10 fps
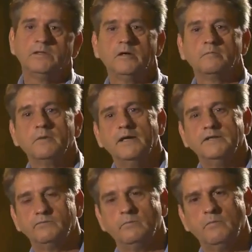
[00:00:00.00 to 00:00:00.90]
took
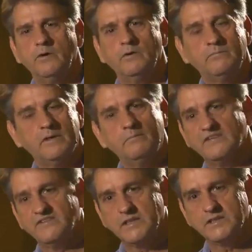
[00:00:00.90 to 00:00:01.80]
place from there up to
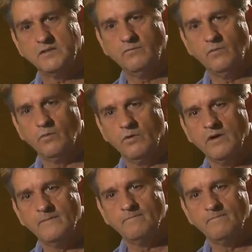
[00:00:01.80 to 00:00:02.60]
about 64.